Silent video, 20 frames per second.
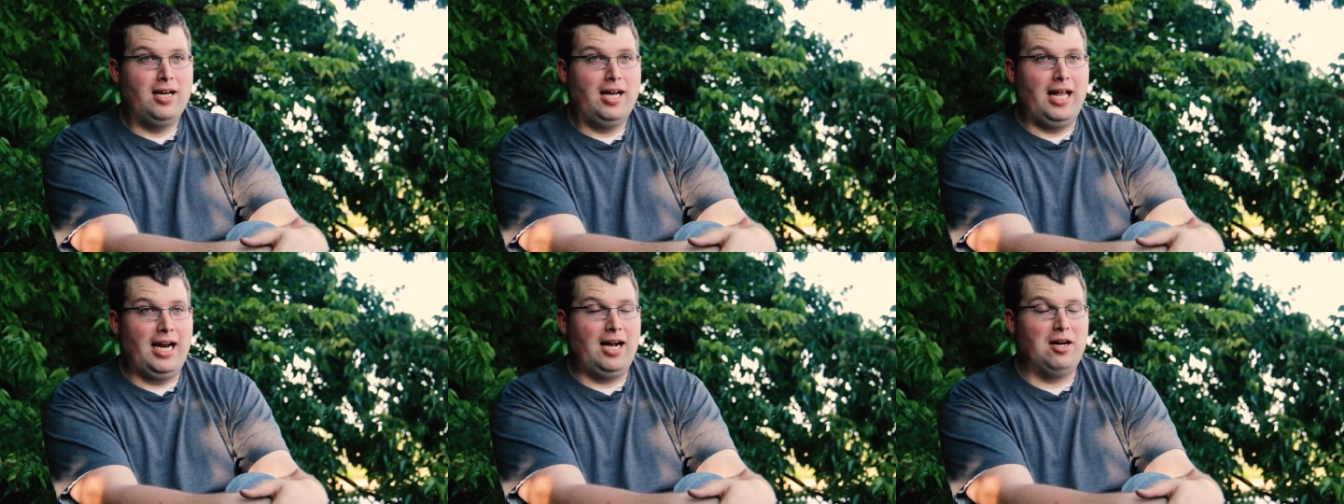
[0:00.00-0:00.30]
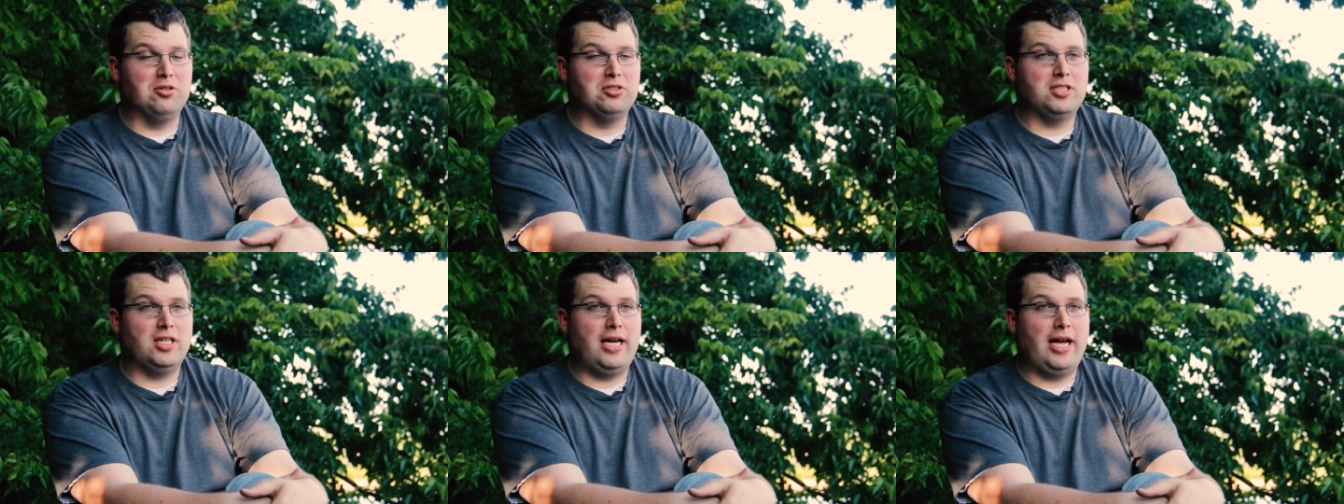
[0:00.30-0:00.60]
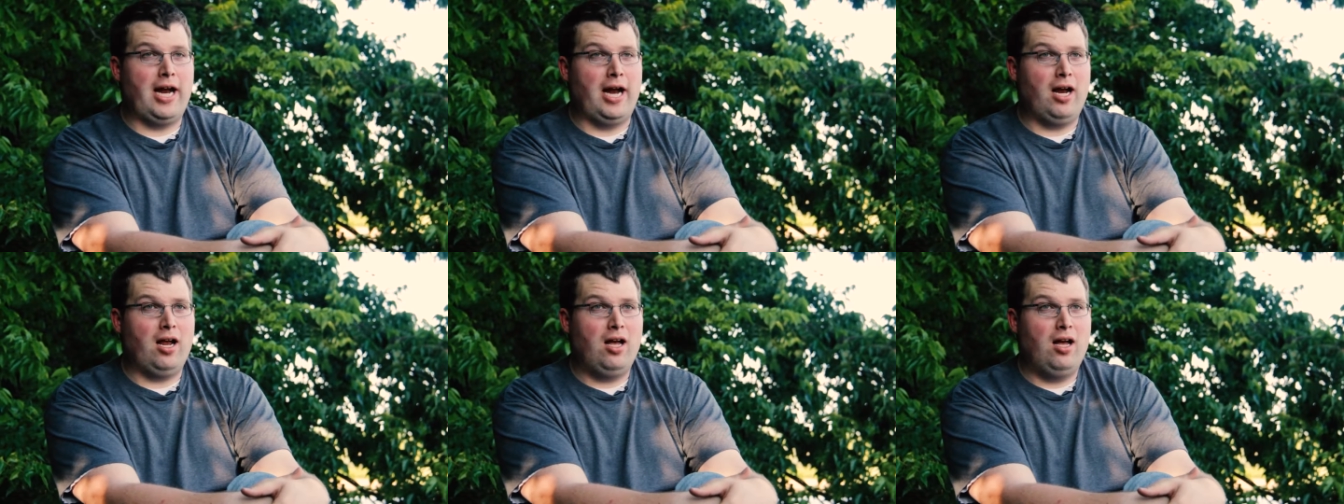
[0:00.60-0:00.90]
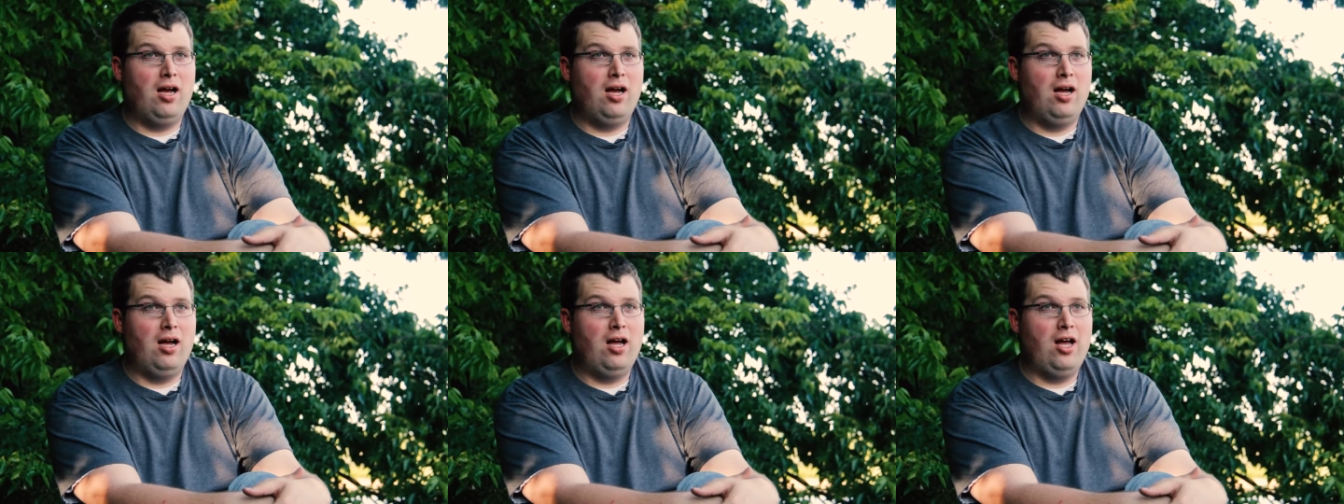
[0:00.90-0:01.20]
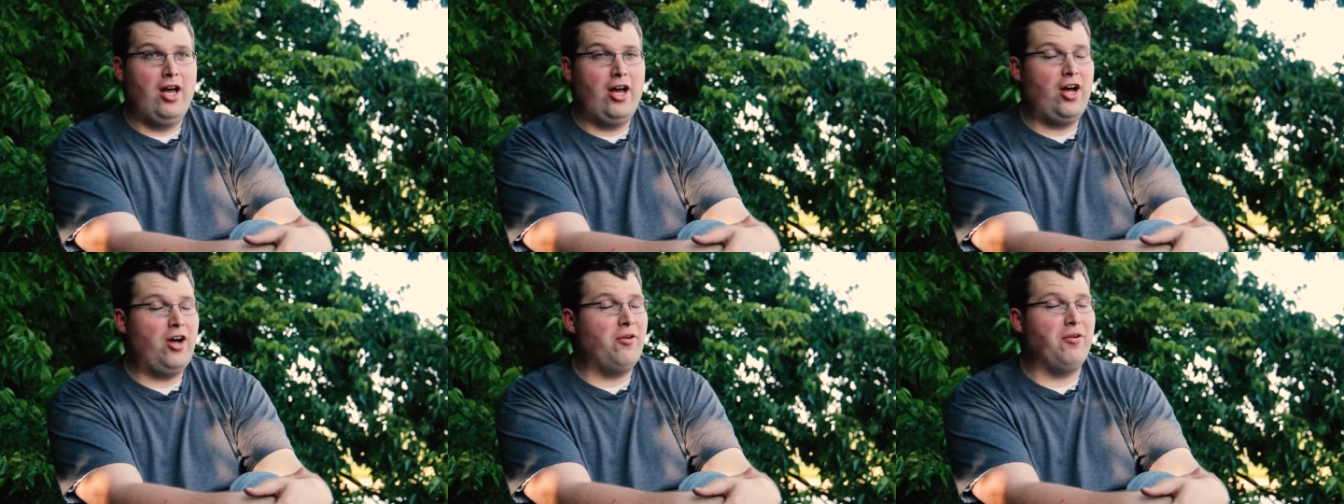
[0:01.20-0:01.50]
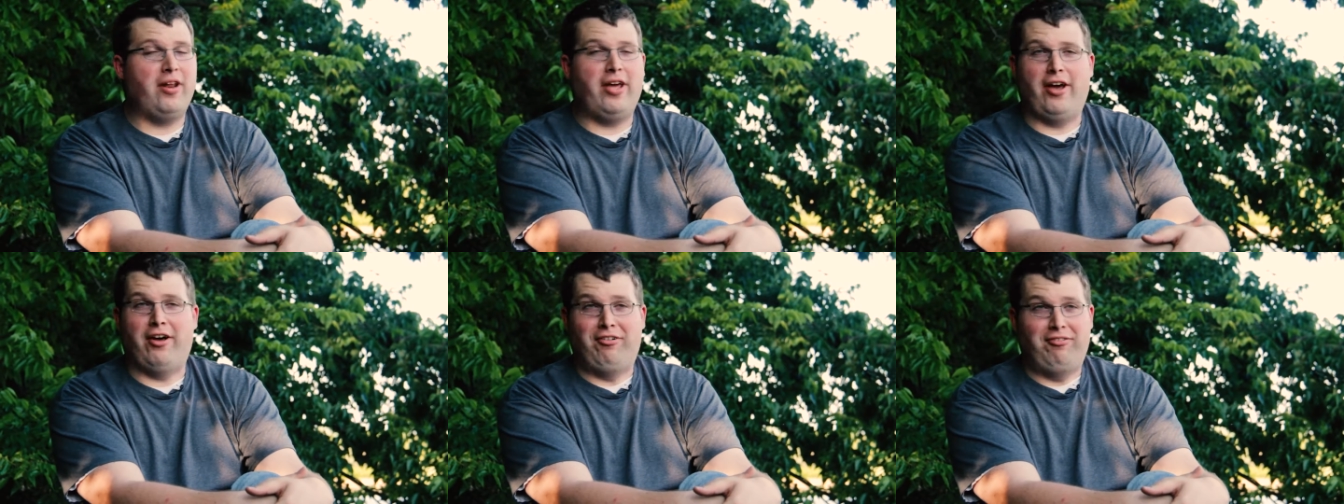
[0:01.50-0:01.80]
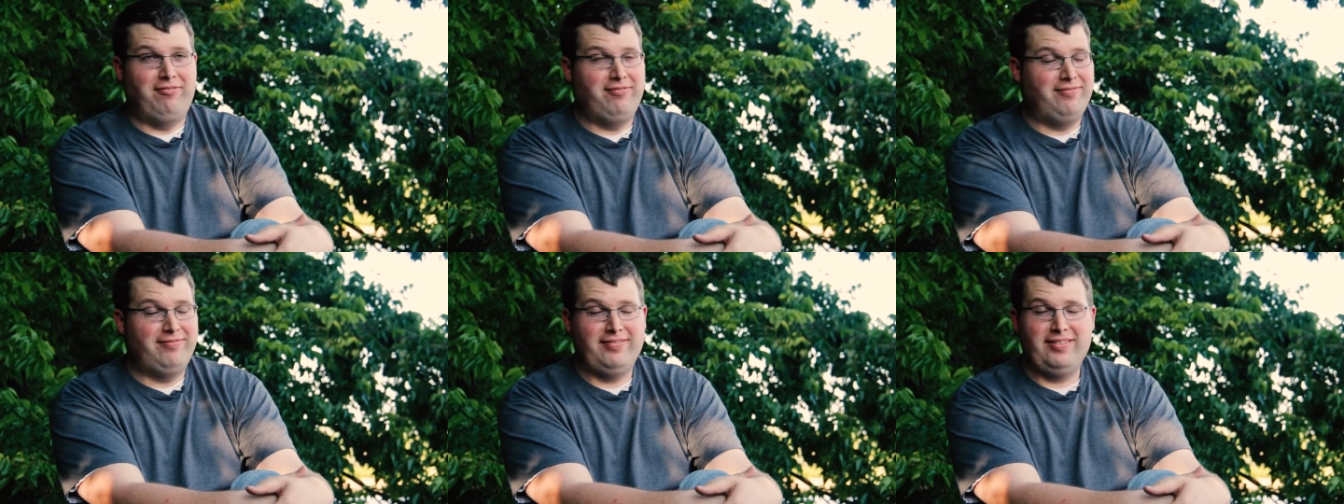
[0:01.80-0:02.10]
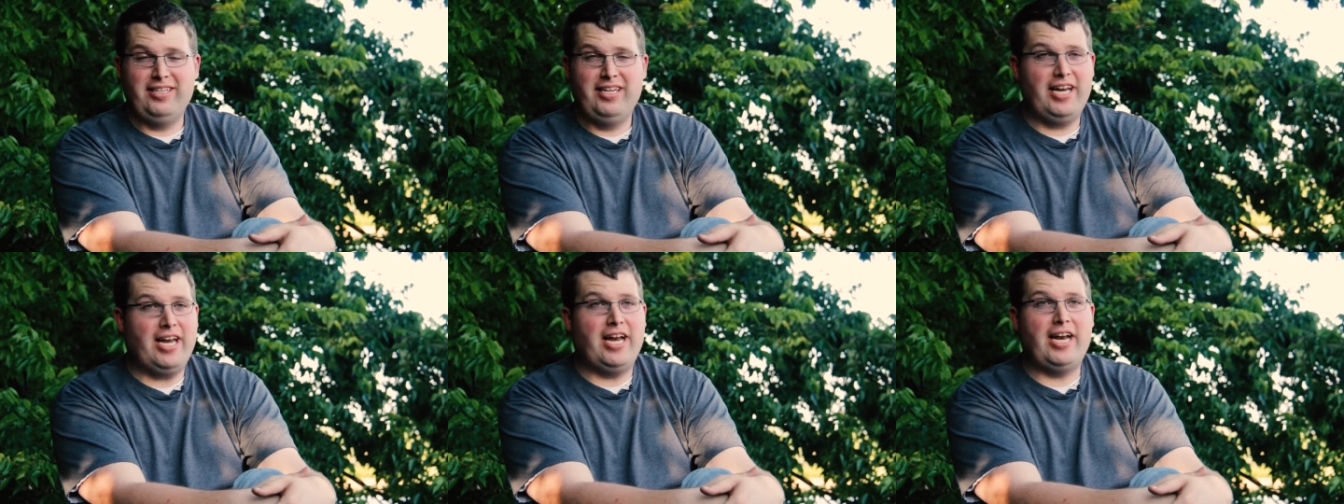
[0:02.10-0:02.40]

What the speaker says: And I was like, oh no, you